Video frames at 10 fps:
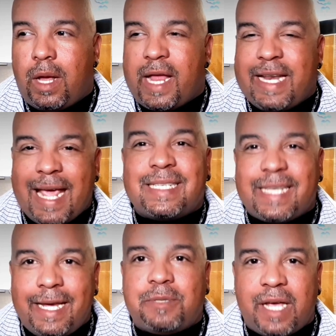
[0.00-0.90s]
they
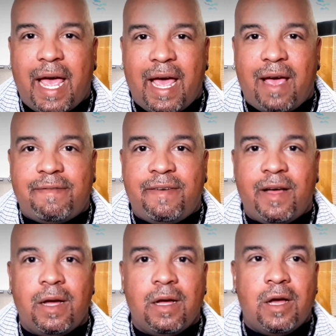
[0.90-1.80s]
seem to have
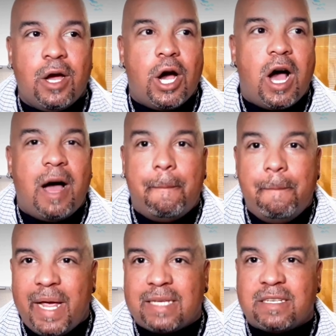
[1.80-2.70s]
a
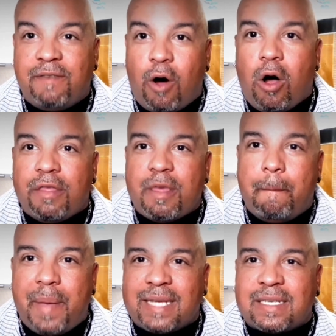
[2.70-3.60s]
mix of all the
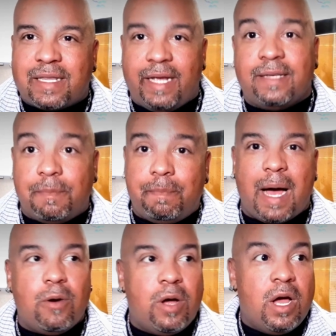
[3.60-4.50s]
best things
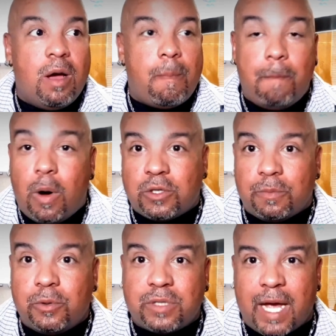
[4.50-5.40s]
about
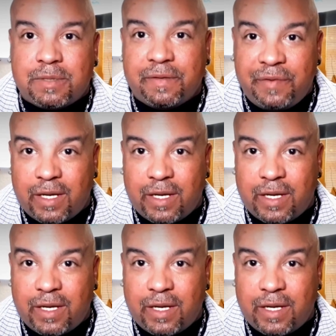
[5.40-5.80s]
multiple types of